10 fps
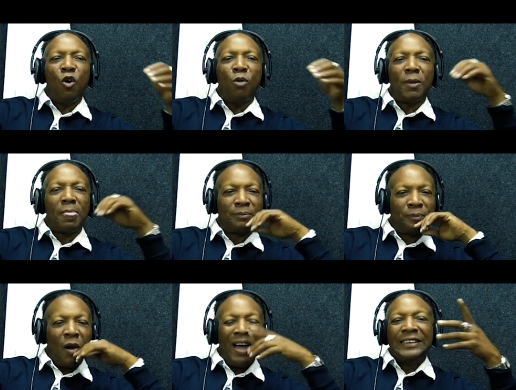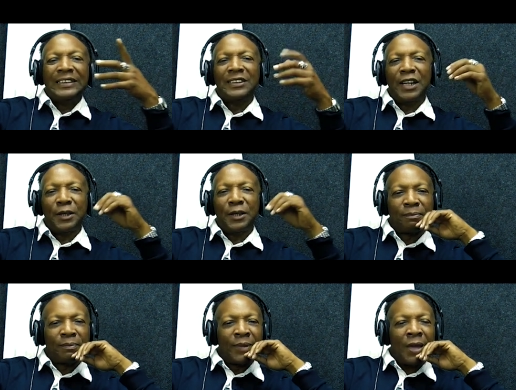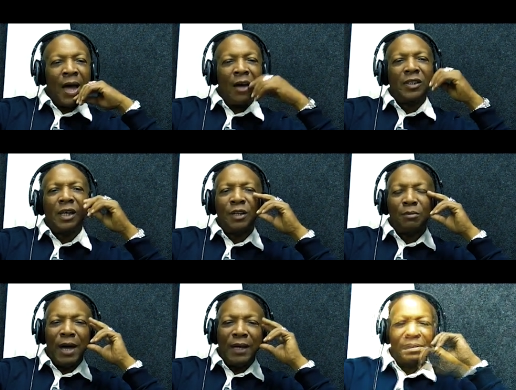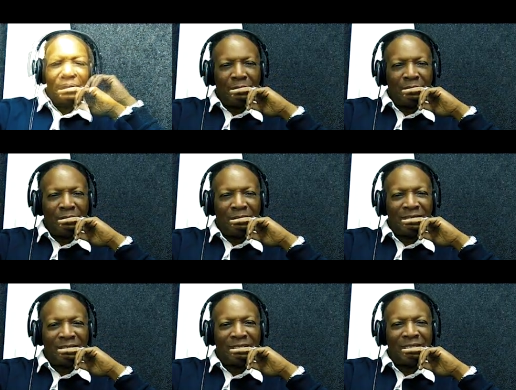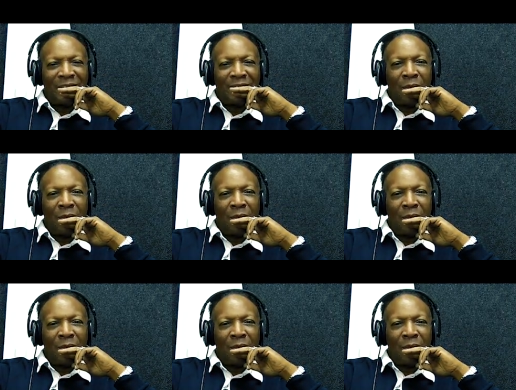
a performer, an entertainer? How did that come about? I had an